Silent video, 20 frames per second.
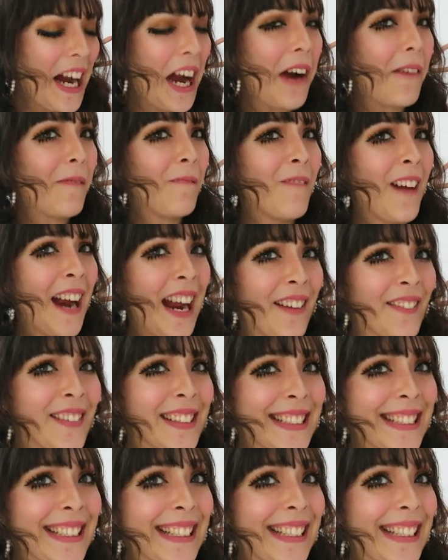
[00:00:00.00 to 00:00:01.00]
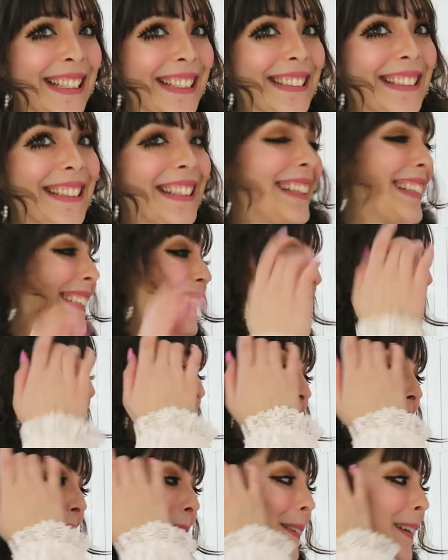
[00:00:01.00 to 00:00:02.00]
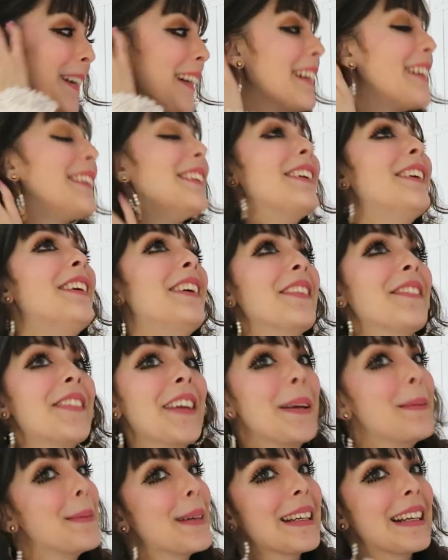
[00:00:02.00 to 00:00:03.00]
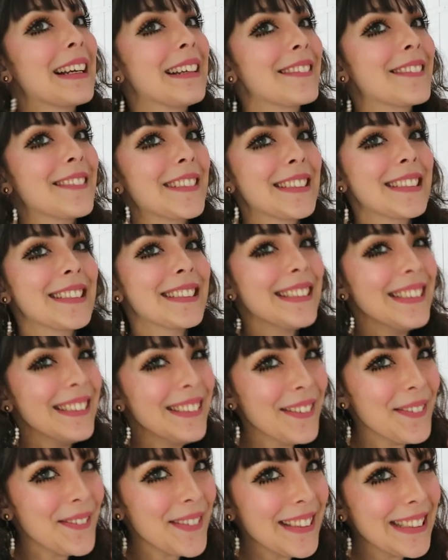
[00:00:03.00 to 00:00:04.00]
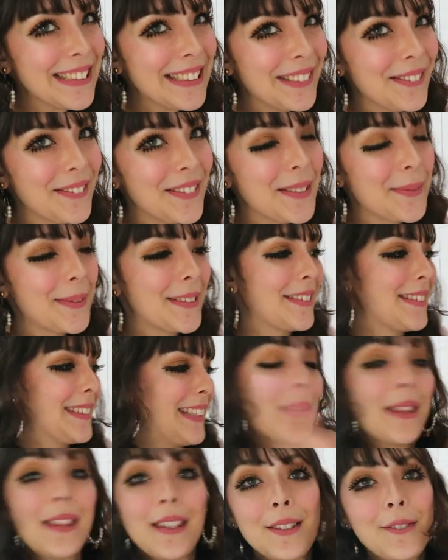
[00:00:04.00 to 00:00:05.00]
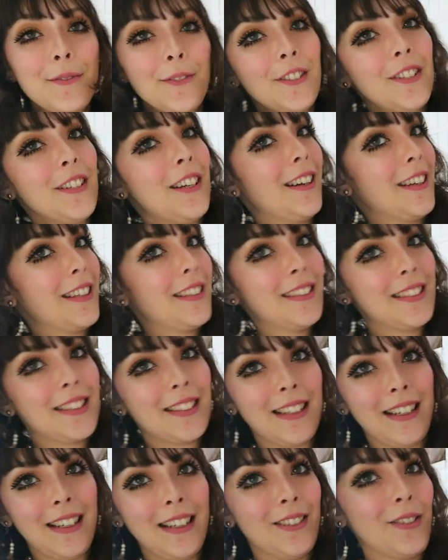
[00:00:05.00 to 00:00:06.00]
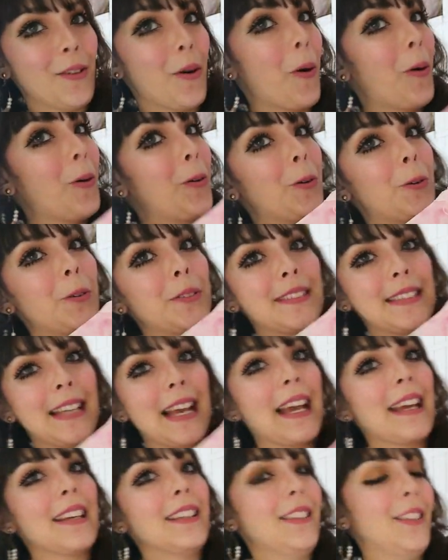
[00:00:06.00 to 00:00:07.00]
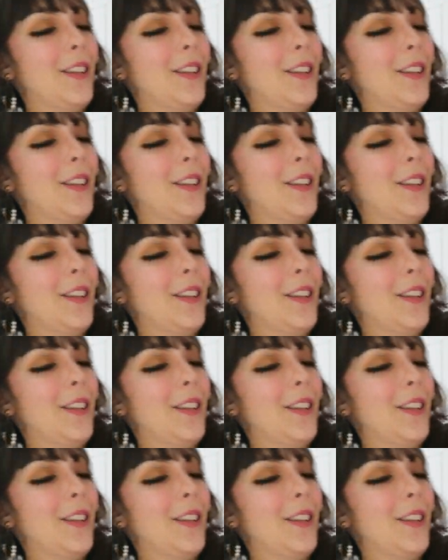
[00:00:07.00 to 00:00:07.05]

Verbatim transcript: a rarity. Like quite a lot of himegyaru dresses. They're not very comfortable. But this one I can stay in all day